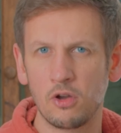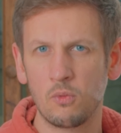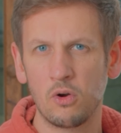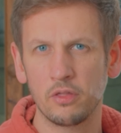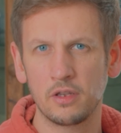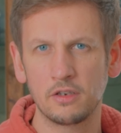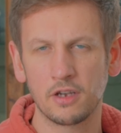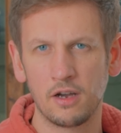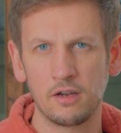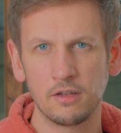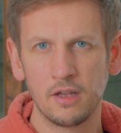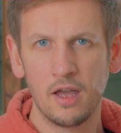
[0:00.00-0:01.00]
know what these
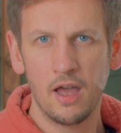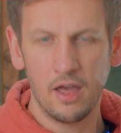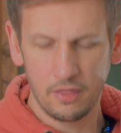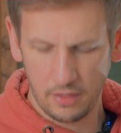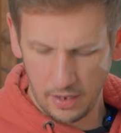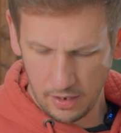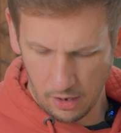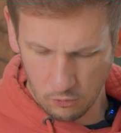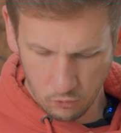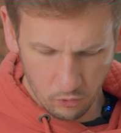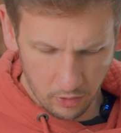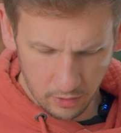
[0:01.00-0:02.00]
are, they're
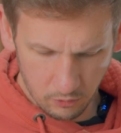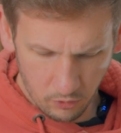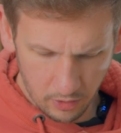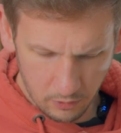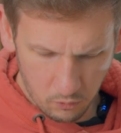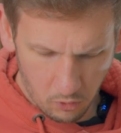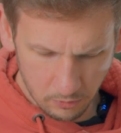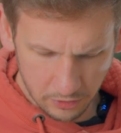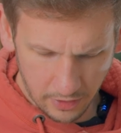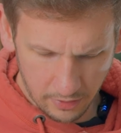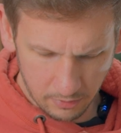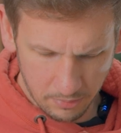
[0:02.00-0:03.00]
really warm
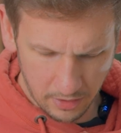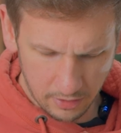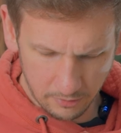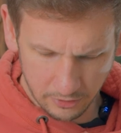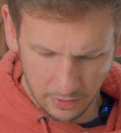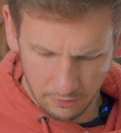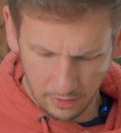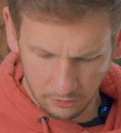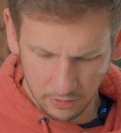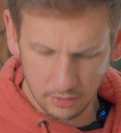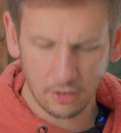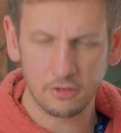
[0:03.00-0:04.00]
sounding pickups. They have
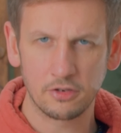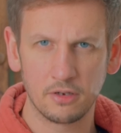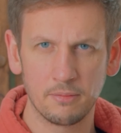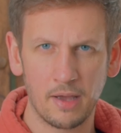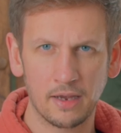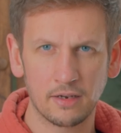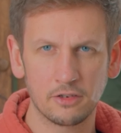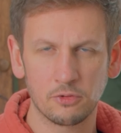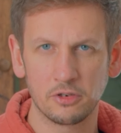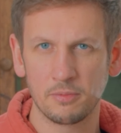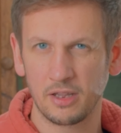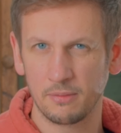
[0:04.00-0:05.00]
Alnico 2 magnets,
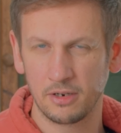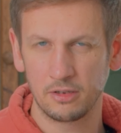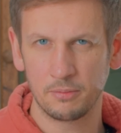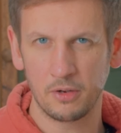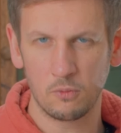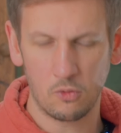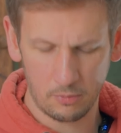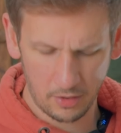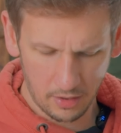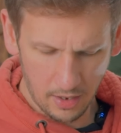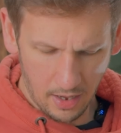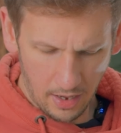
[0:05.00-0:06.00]
which make them a little bit
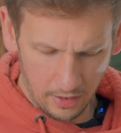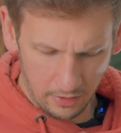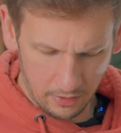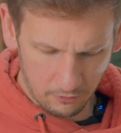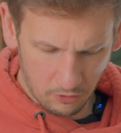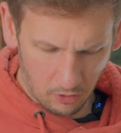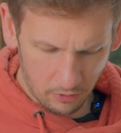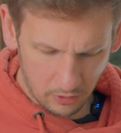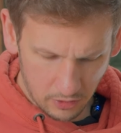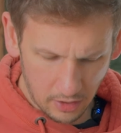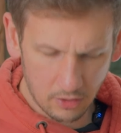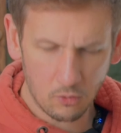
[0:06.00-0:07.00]
warmer. They've got
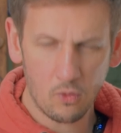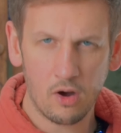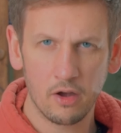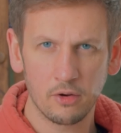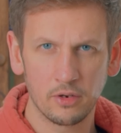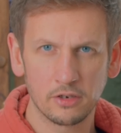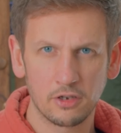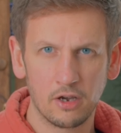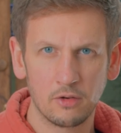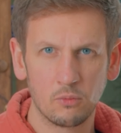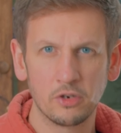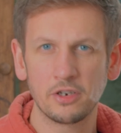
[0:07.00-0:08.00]
thicker wire
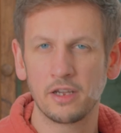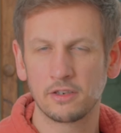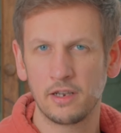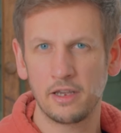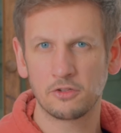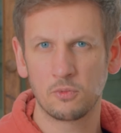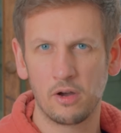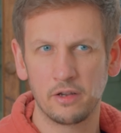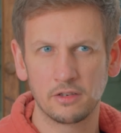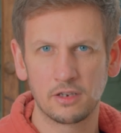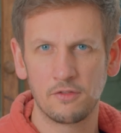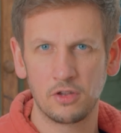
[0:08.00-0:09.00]
inside, which has less
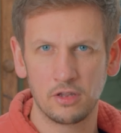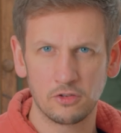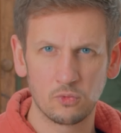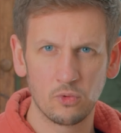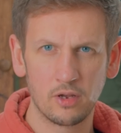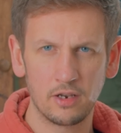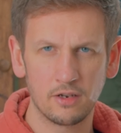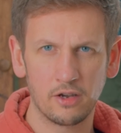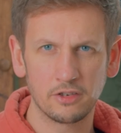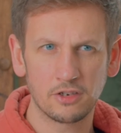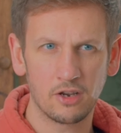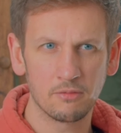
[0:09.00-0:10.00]
winds, giving you this really
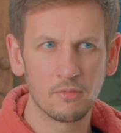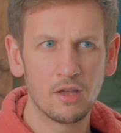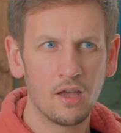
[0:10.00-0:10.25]
nice kind